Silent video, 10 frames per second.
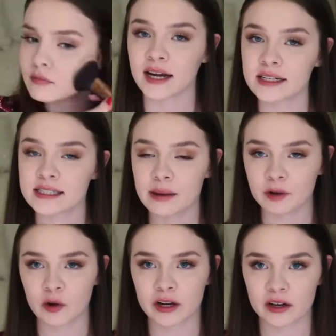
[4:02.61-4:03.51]
Next,
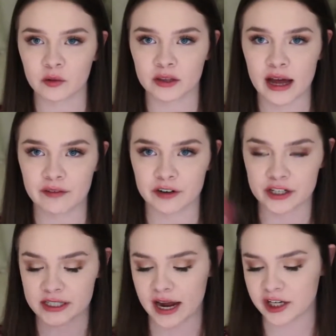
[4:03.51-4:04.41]
I'm going in with that
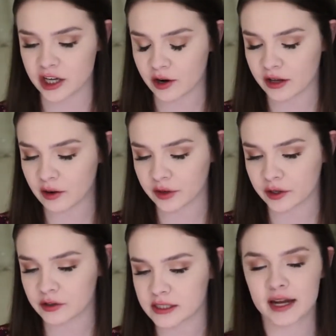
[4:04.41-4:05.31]
first eyeshadow that we
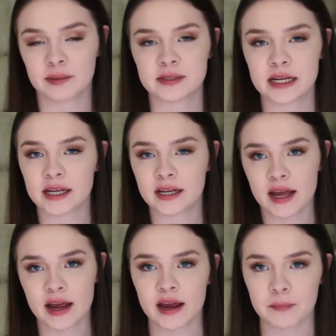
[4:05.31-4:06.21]
used, and I'm taking
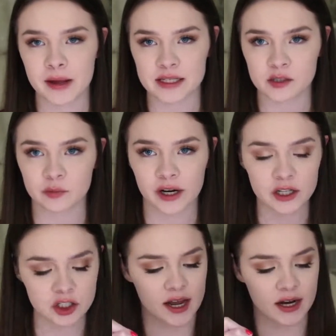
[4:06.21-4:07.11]
a pencil
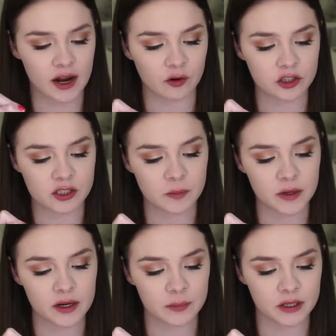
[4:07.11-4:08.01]
brush, and I will just
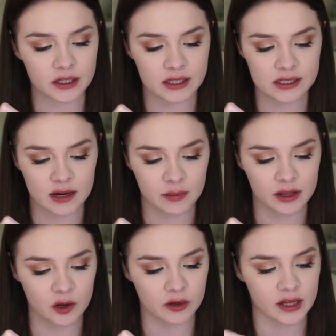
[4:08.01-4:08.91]
be putting this on
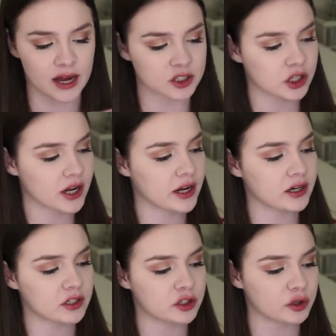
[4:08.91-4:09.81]
my lower lash
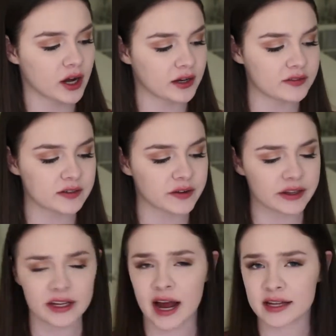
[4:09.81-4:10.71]
line to kind of
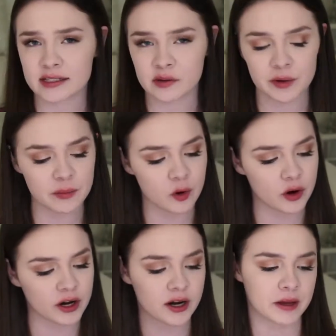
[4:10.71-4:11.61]
define the eyes a little bit
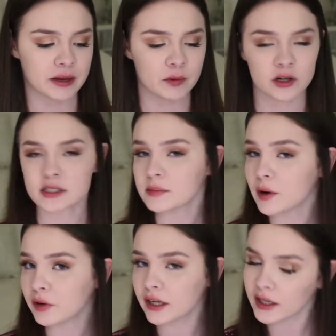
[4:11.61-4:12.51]
more, make it more
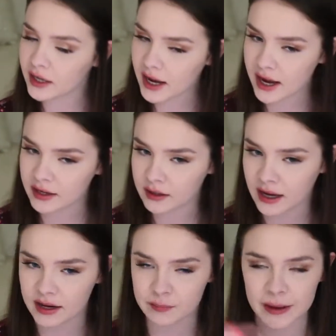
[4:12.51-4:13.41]
smoky, and
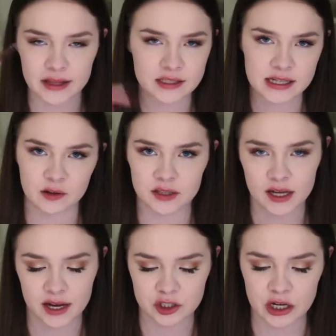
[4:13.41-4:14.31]
kind of balance out
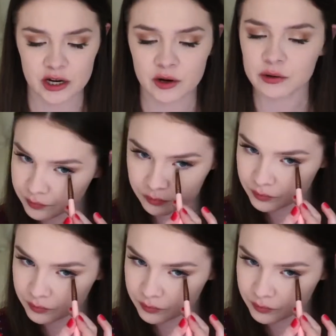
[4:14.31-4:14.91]
the eyeshadow.